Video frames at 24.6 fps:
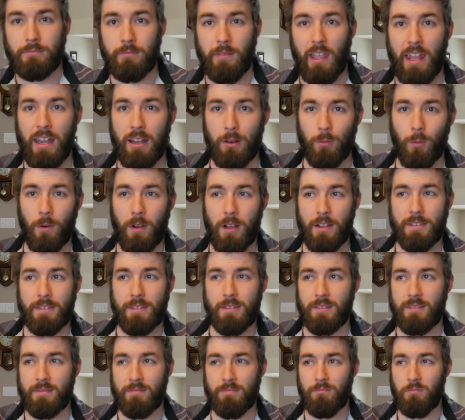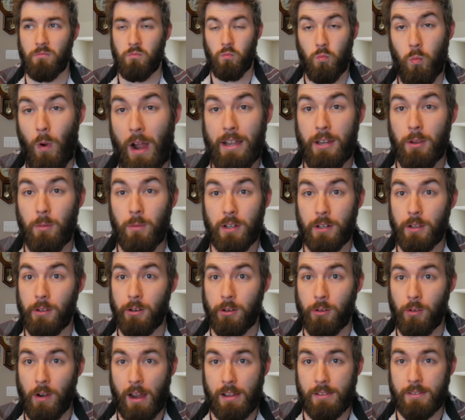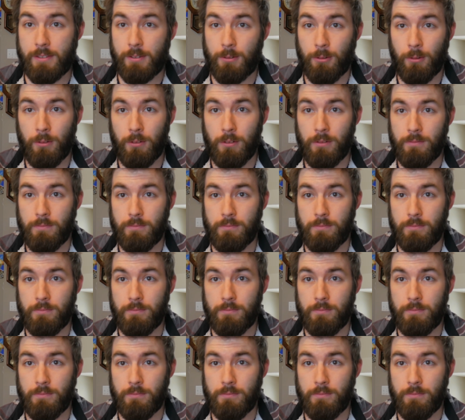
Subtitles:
And it was, why do you want to go to grad school?